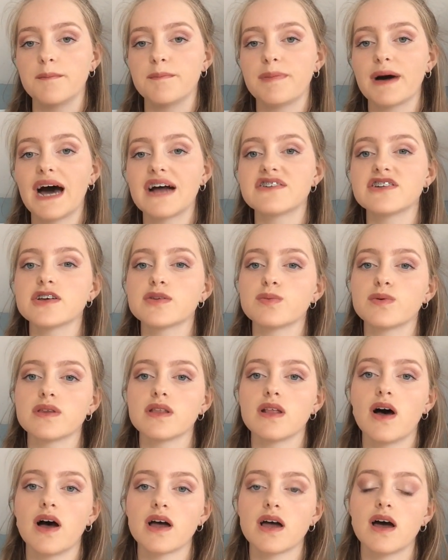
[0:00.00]
badges
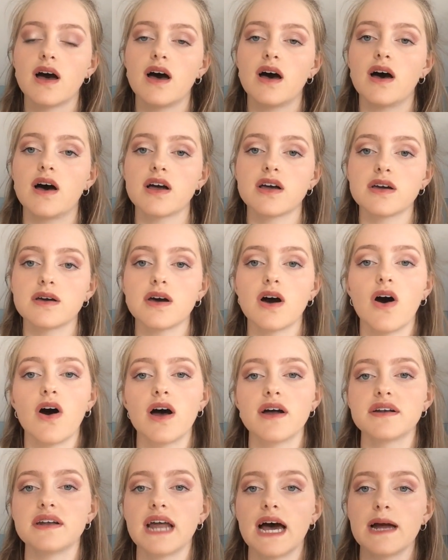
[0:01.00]
with like her
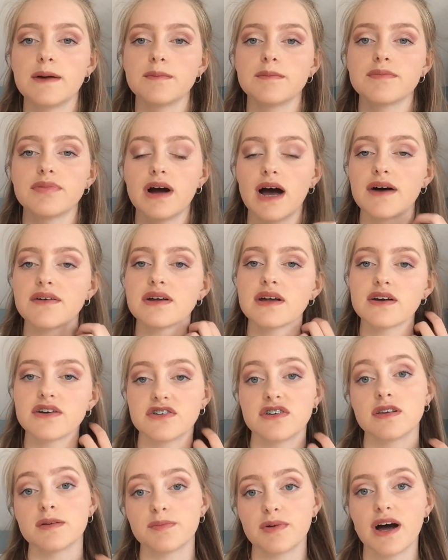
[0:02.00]
guide name, Brownie, because
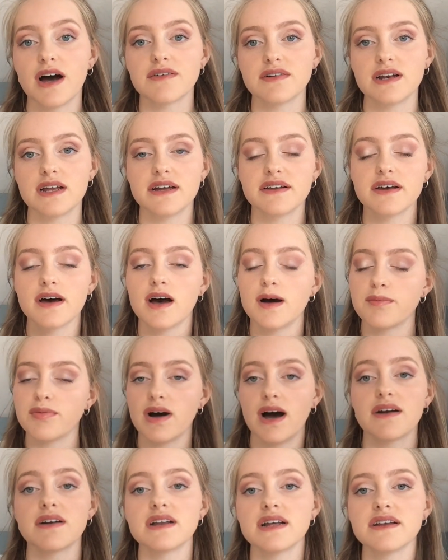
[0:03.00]
she's a Brownie leader, her
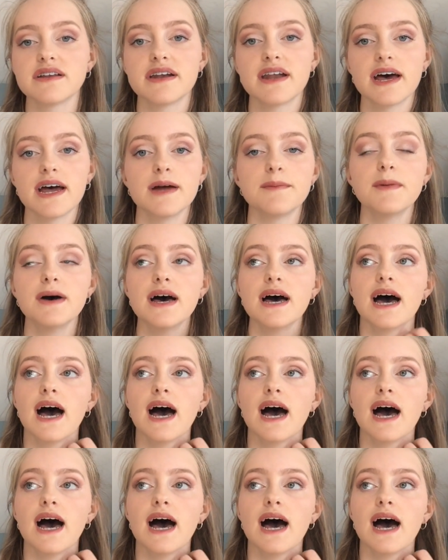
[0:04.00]
Brownie leader name.